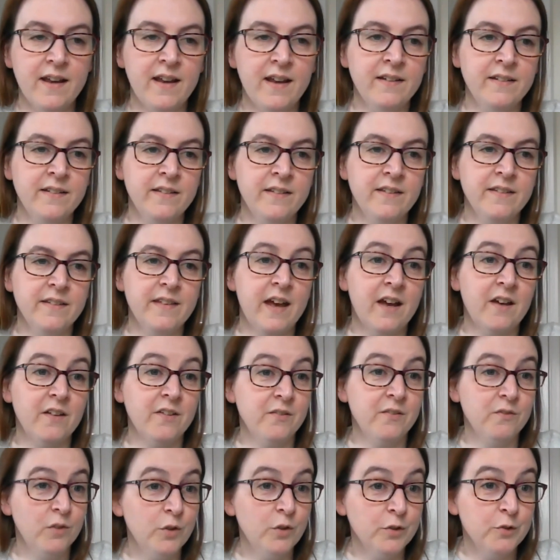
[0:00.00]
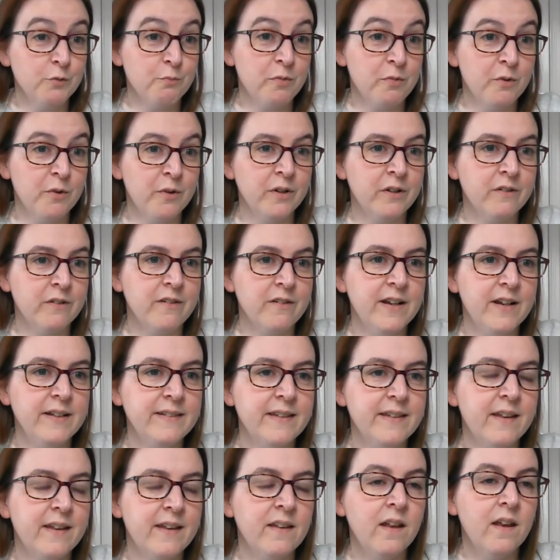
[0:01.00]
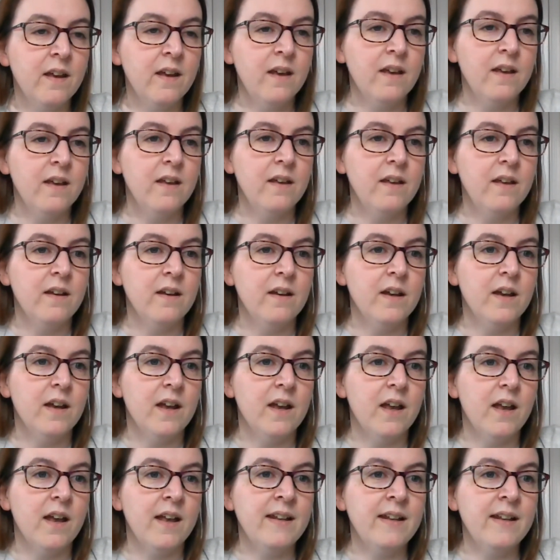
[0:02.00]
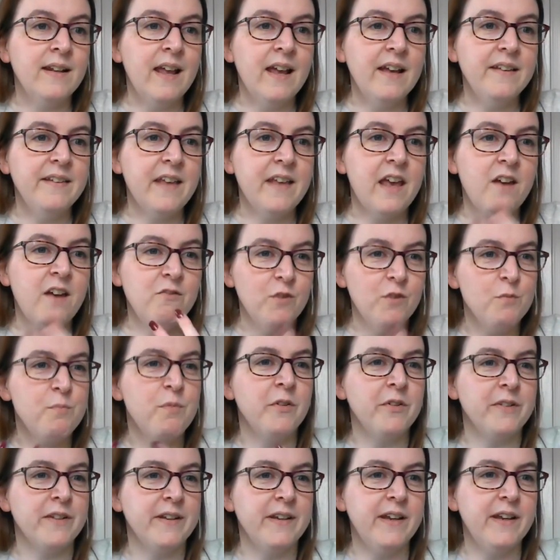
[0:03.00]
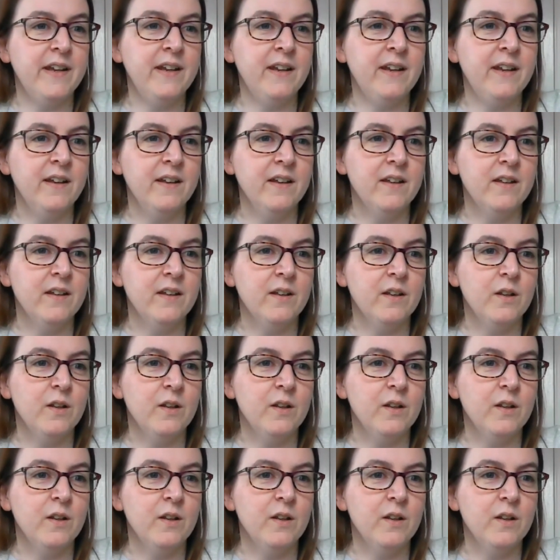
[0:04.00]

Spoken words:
and the House of Lords report agreed, that unless everybody